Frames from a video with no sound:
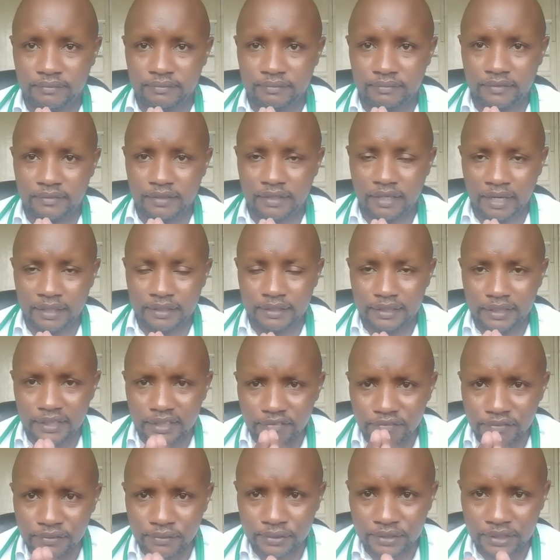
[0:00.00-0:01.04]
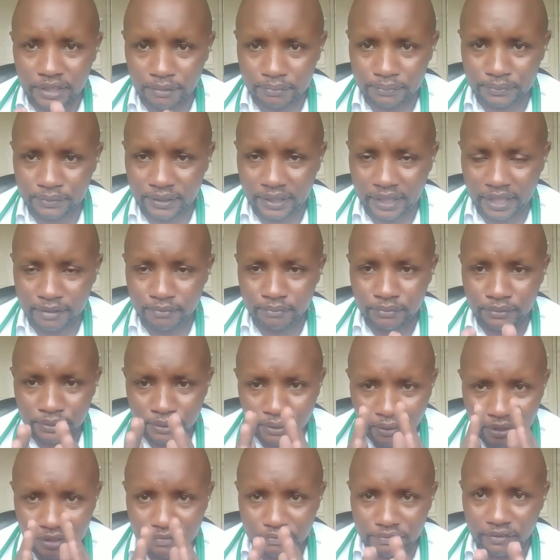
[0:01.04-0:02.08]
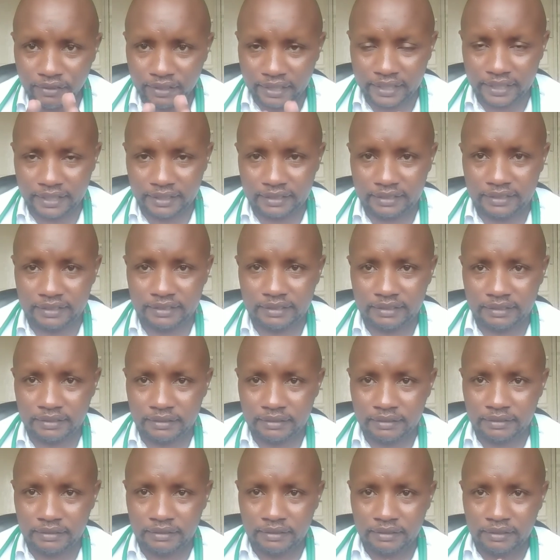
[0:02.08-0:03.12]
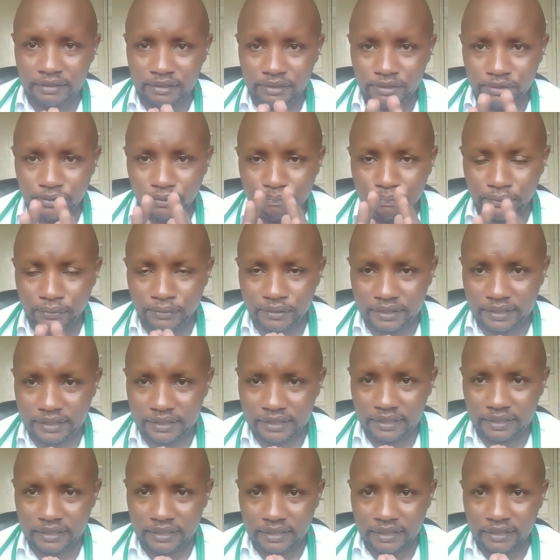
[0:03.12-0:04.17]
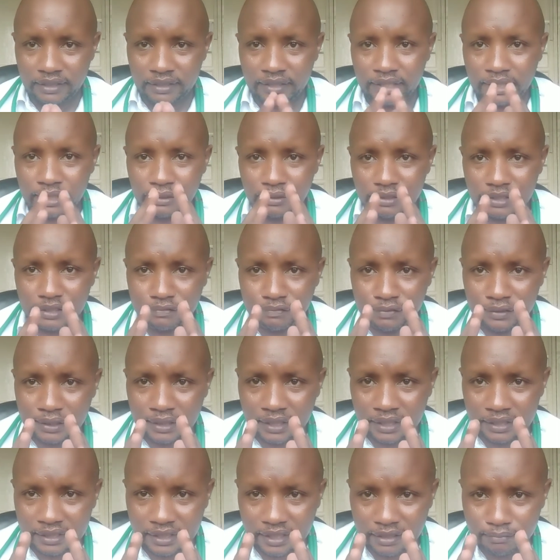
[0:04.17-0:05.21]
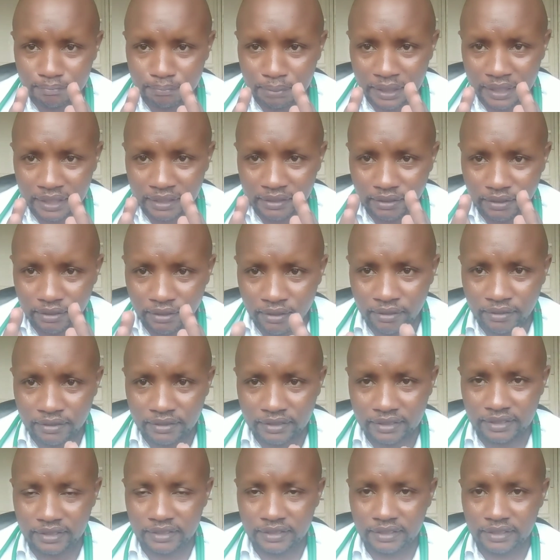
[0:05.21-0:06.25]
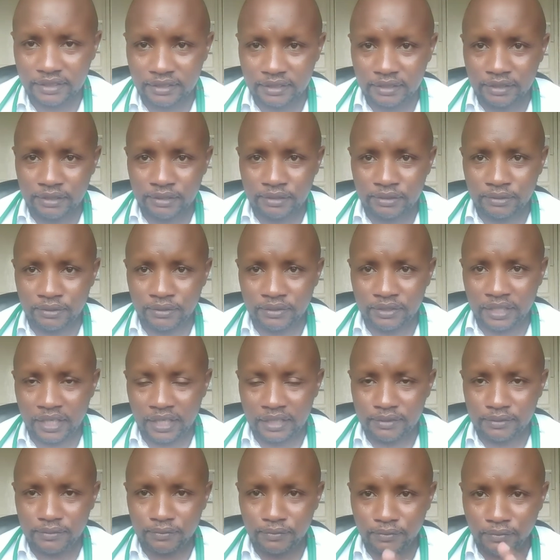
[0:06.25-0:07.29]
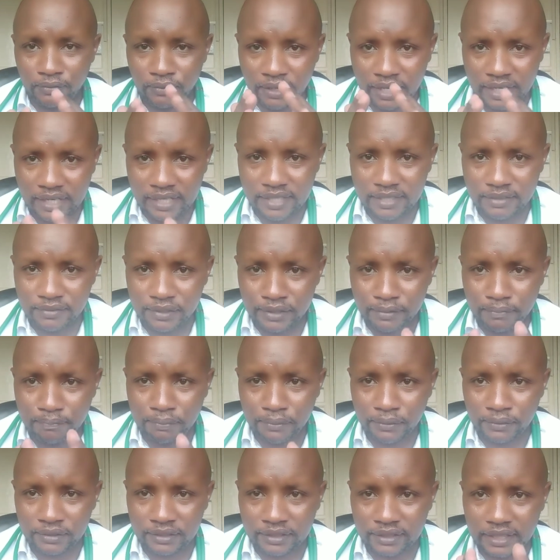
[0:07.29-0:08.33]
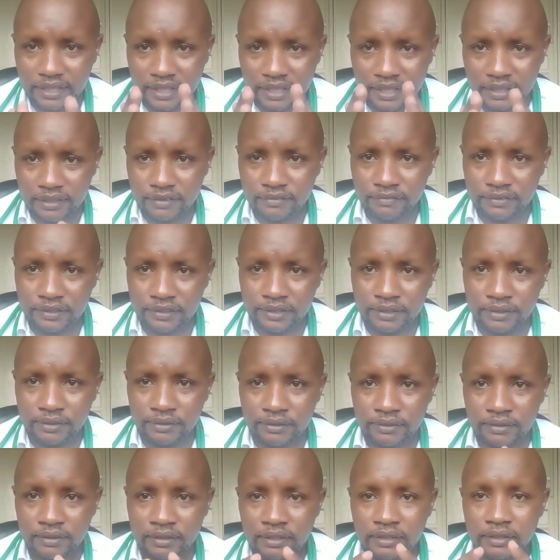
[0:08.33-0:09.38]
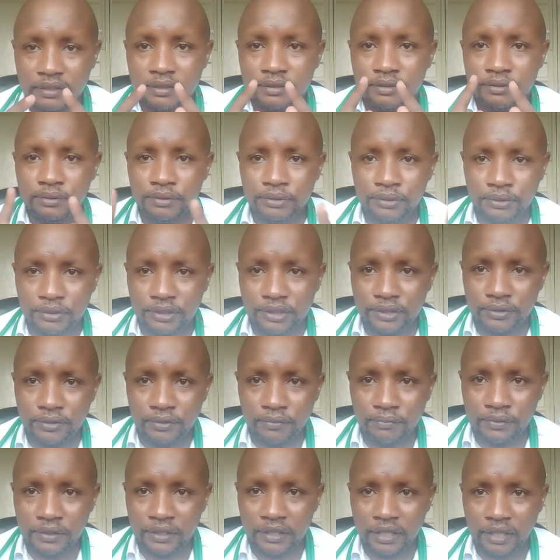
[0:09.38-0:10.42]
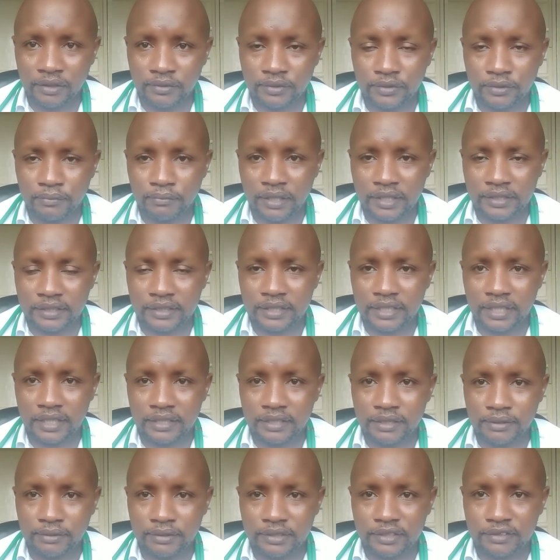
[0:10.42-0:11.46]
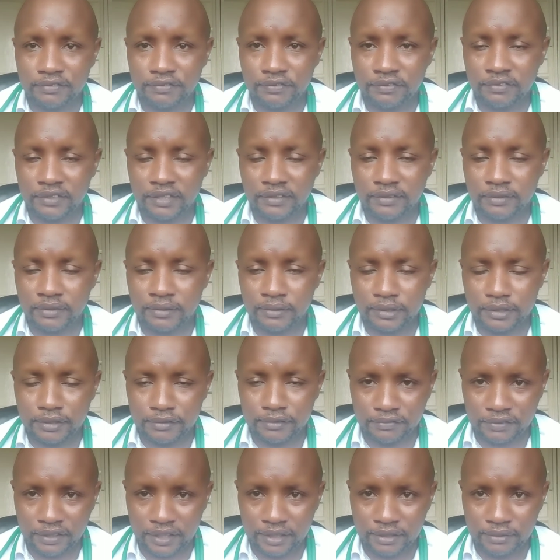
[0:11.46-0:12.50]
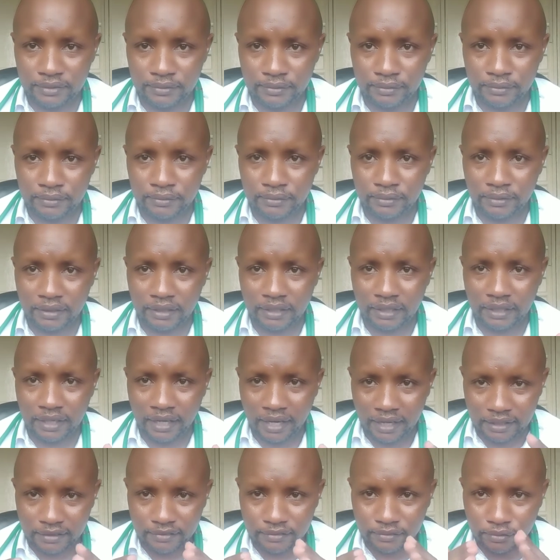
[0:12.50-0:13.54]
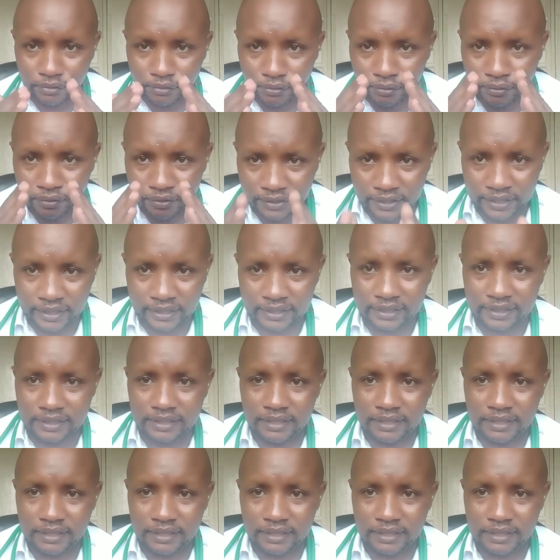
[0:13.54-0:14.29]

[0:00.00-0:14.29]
And if you subscribe, don't forget to put the notification bell on so that when we post any video, YouTube will automatically notify you, and through this